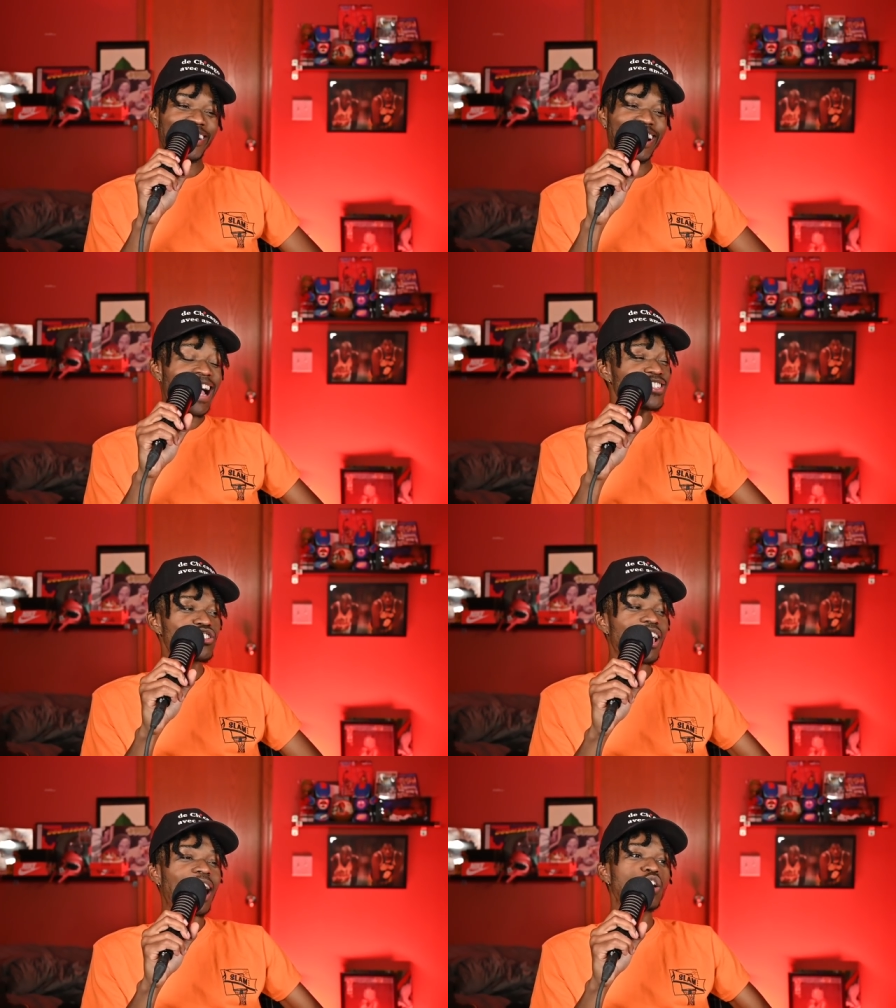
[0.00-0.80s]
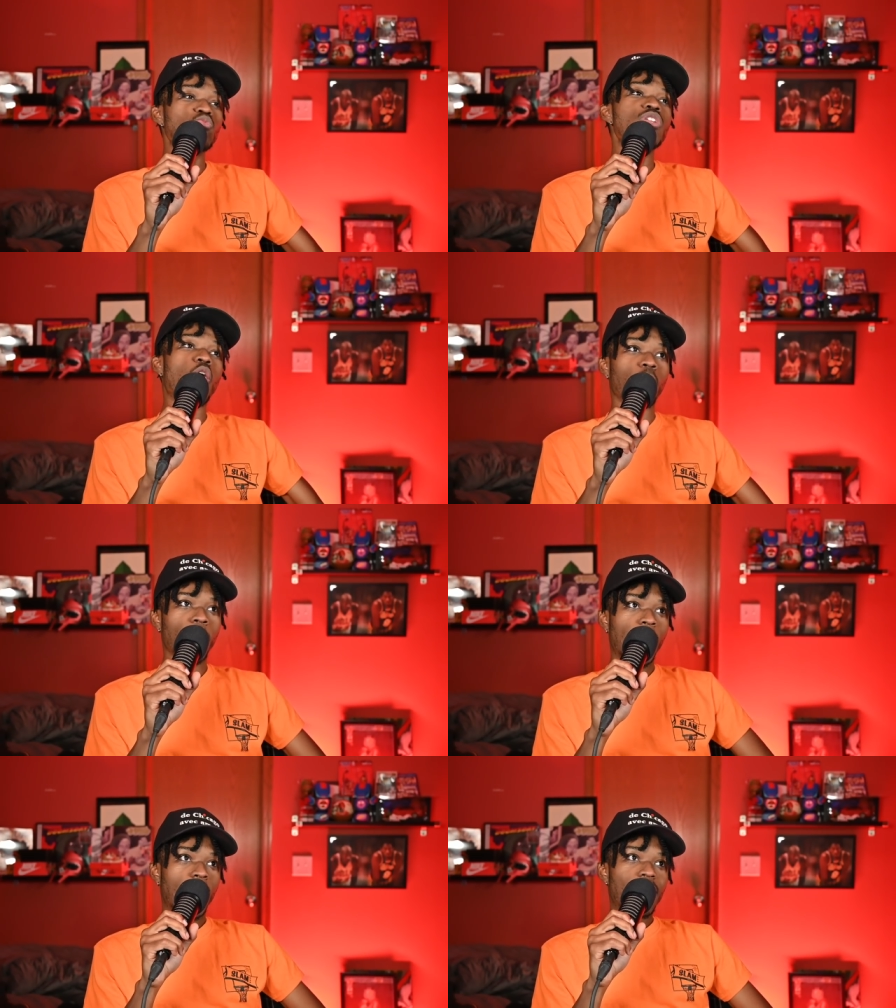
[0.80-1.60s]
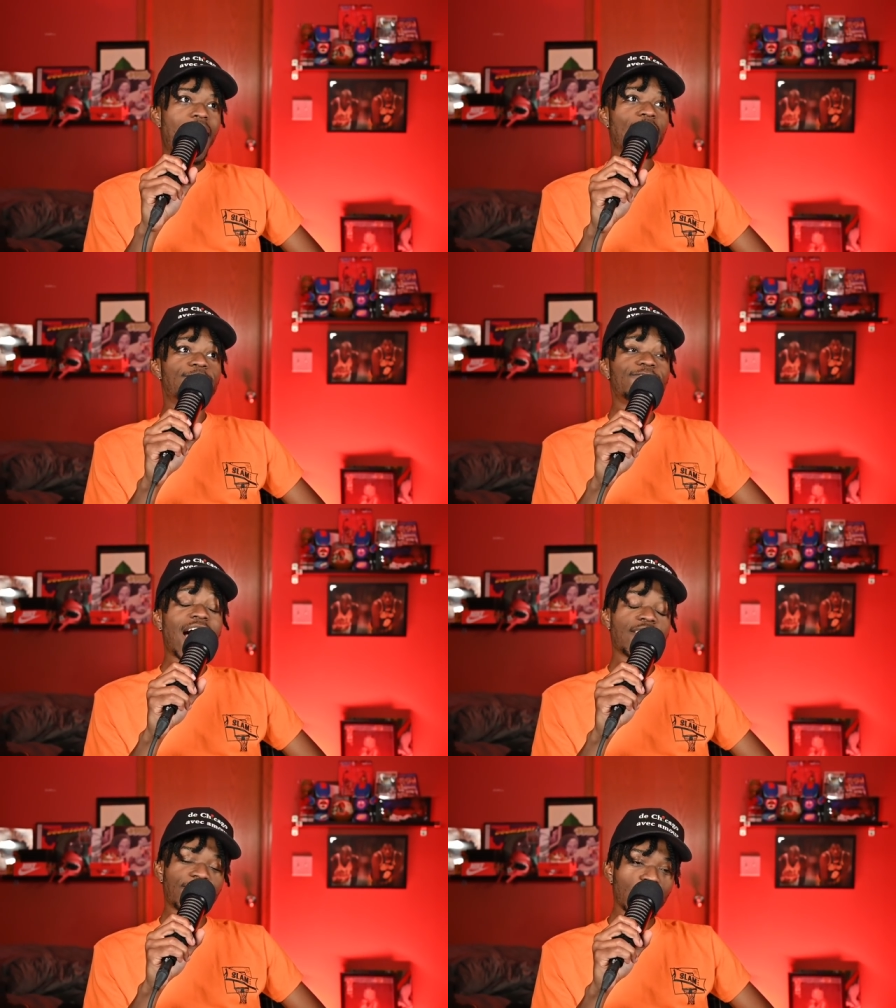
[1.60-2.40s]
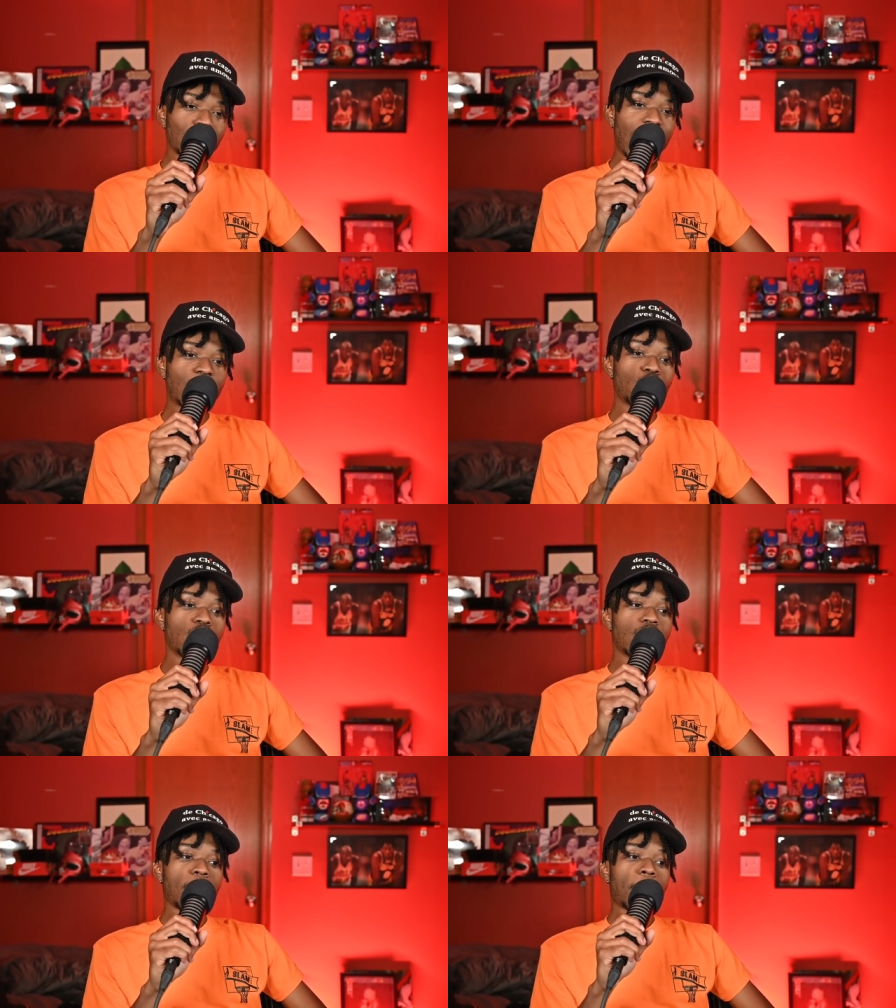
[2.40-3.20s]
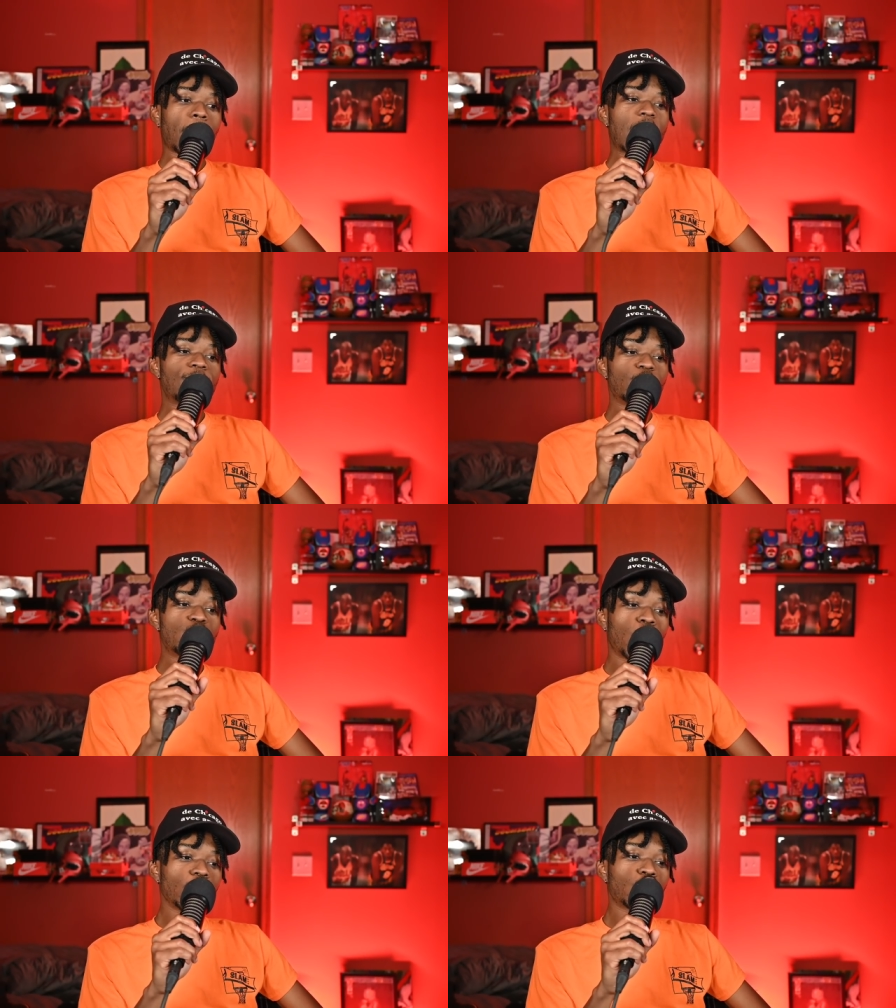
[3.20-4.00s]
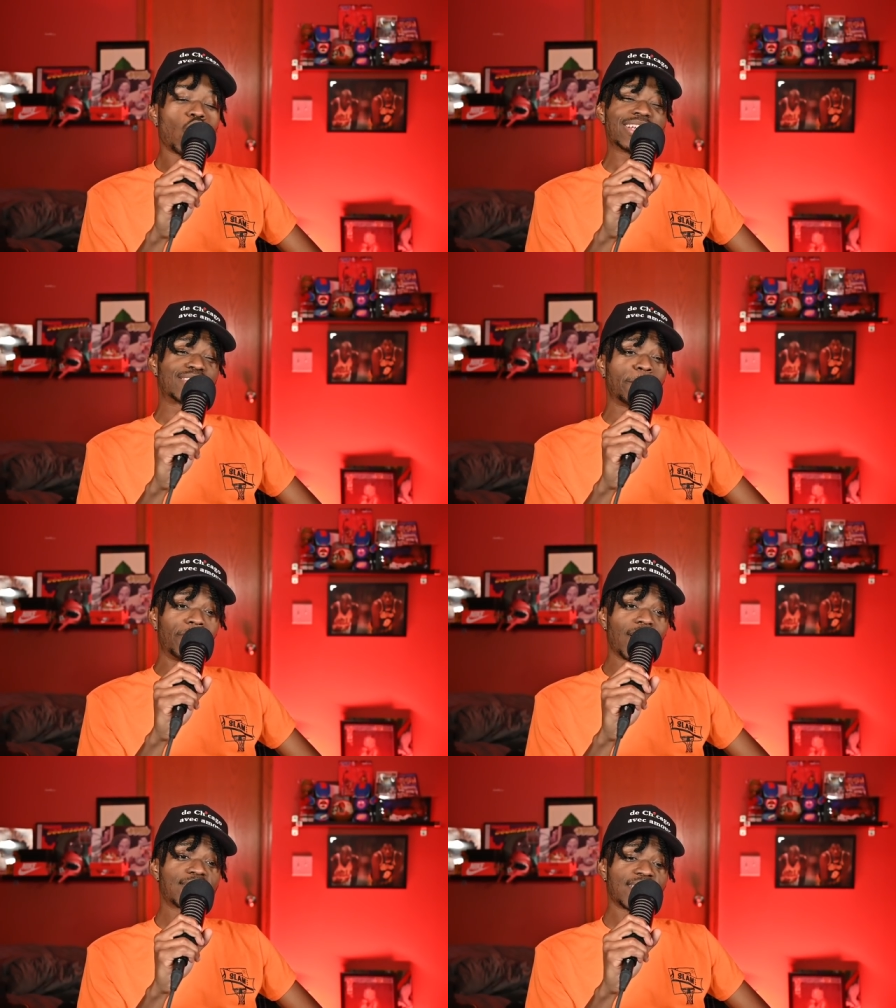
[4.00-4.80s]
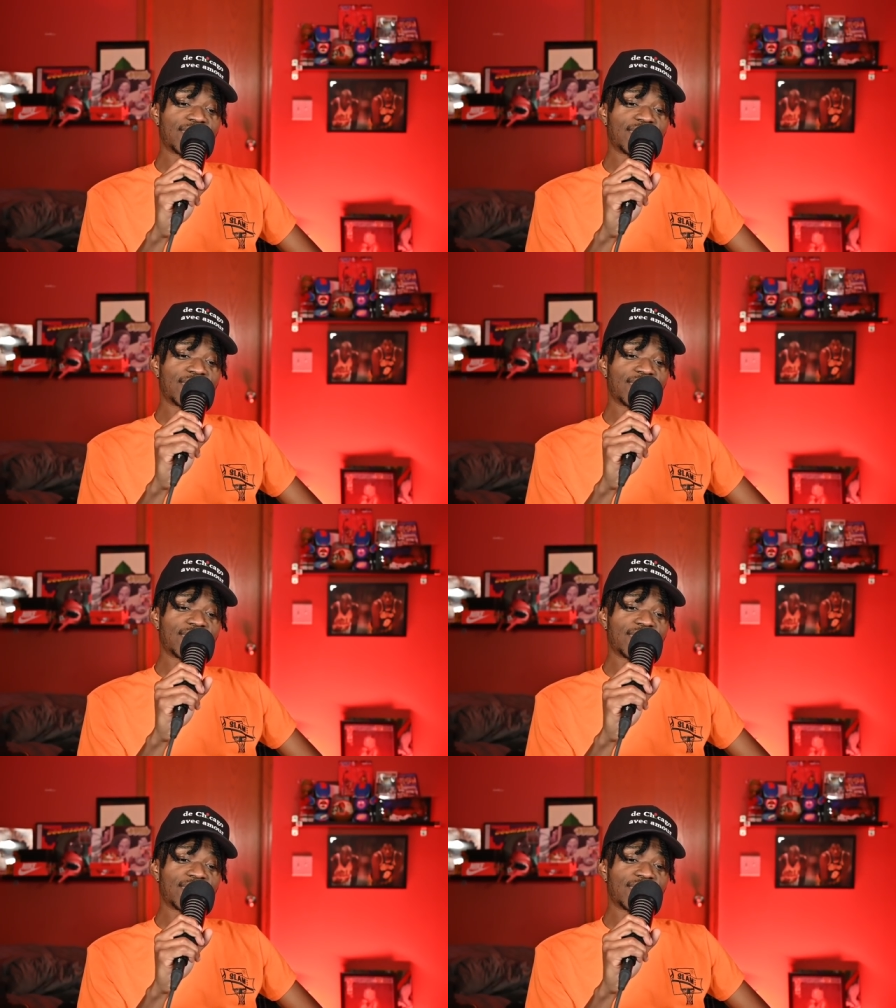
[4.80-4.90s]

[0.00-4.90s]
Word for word: here. I just I don't know. I, f- I feel like if we were to go against the Bucks in a